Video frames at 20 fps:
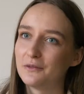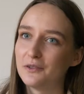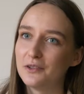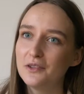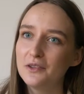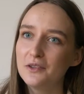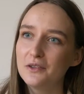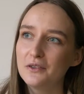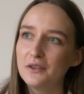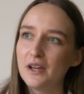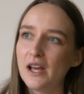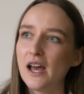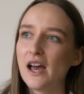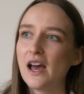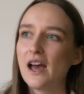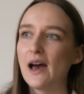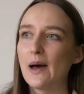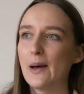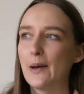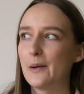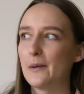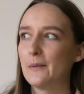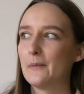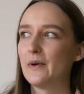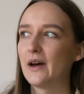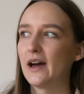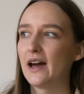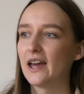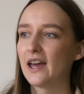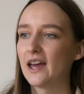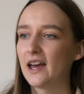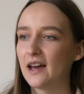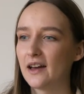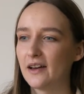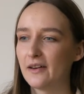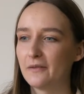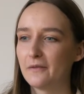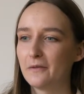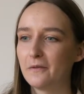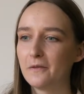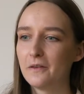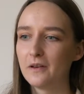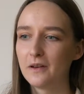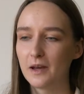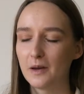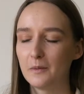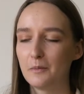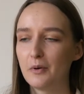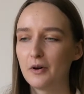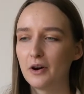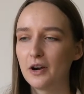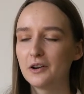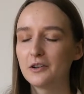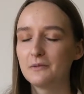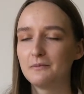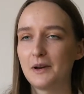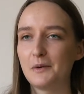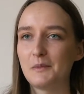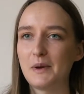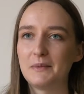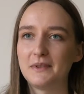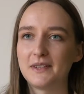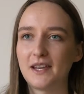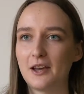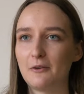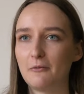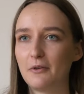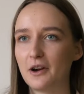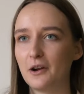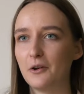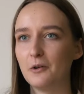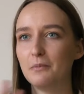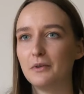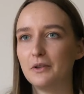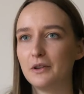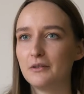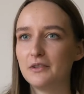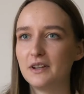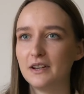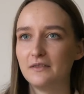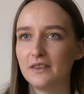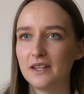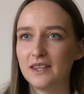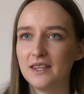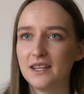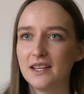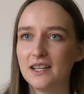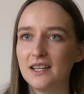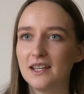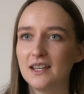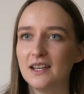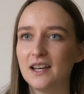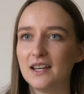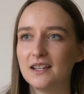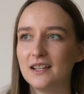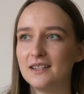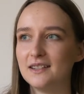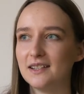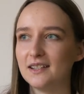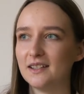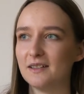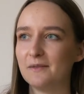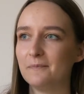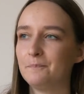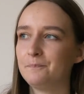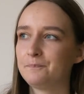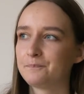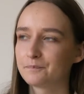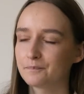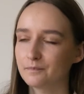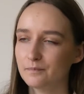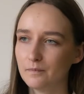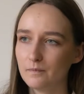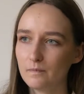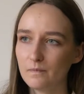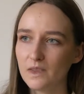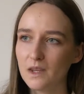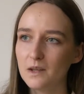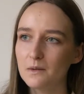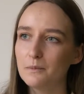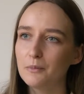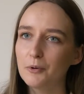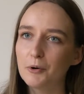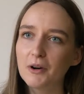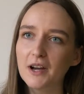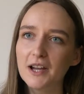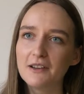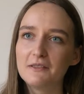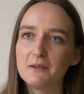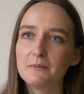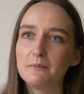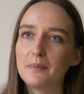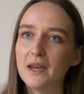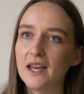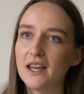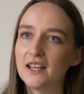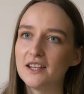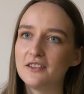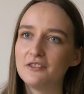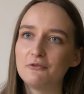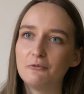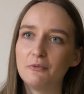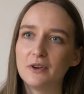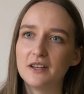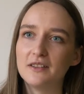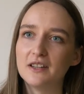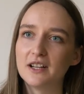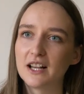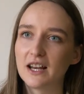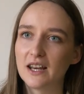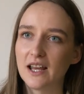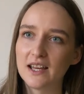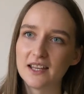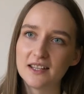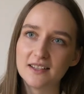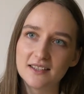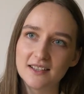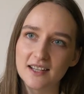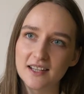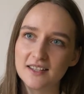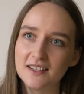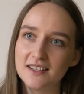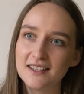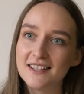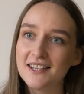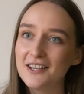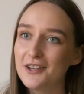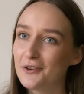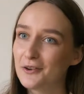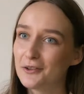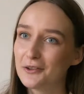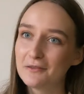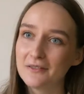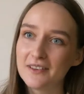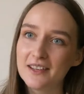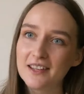for you. I have a part of my website where I upload everything, and it's a private page where the clients can see all of